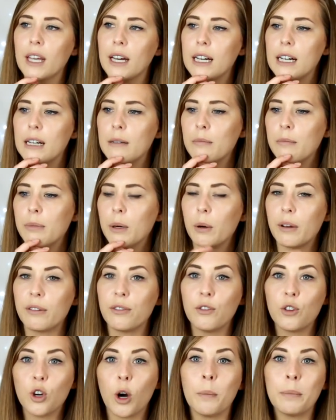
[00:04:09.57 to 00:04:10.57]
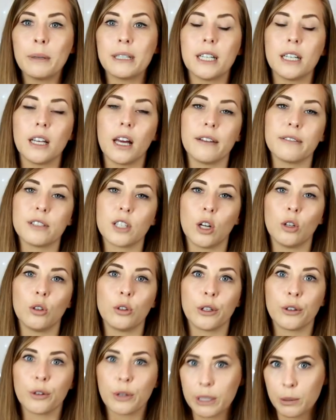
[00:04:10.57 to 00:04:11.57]
But if you've got a busy lifestyle
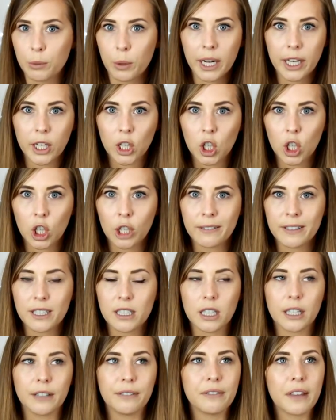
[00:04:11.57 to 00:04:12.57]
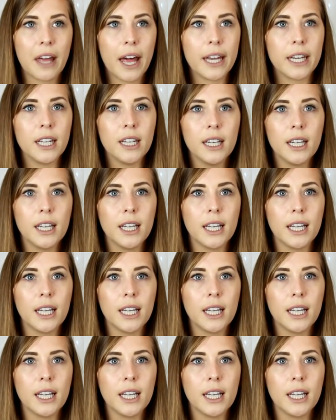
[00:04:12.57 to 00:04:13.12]
or you're already working on a lot of stuff, then